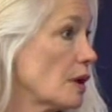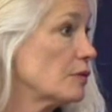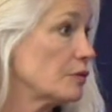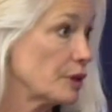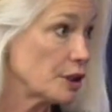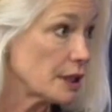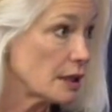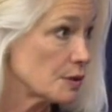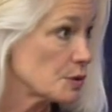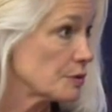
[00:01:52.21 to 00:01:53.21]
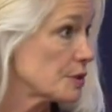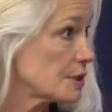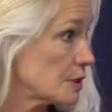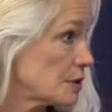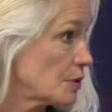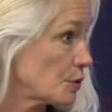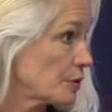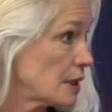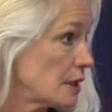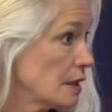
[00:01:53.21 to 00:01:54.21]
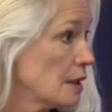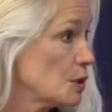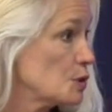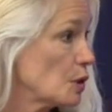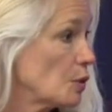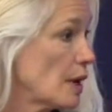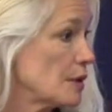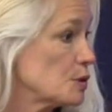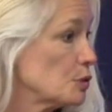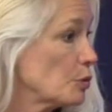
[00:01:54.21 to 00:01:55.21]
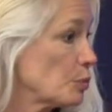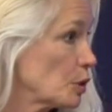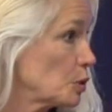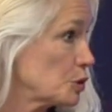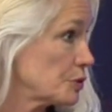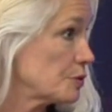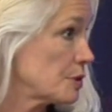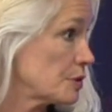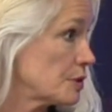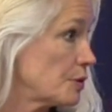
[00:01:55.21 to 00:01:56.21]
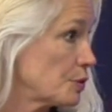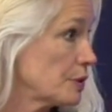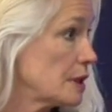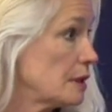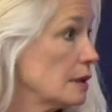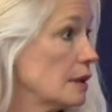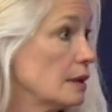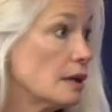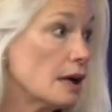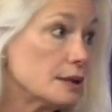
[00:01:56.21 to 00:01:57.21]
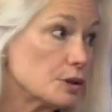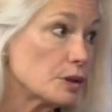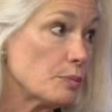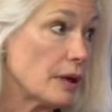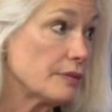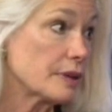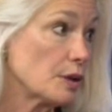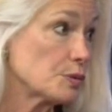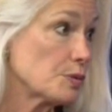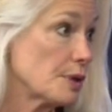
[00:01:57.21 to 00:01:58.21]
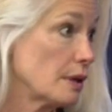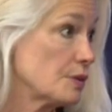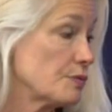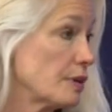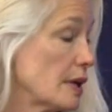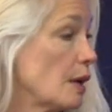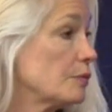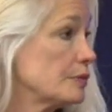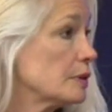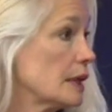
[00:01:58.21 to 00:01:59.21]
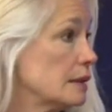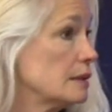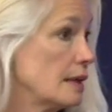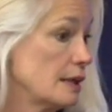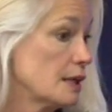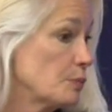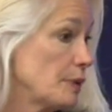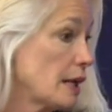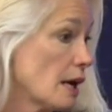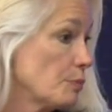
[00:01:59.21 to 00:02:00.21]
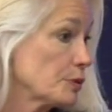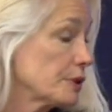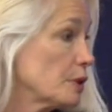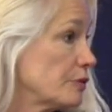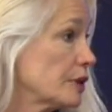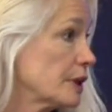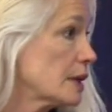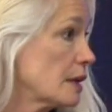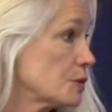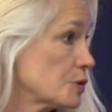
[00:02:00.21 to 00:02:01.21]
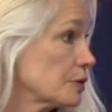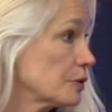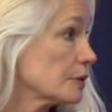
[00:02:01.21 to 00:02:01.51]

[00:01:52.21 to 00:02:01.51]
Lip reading: of ovarian cancer is 63. So as you approach 63, a yearly pelvic ultrasound is very helpful, and it can pick up early ovarian cancer,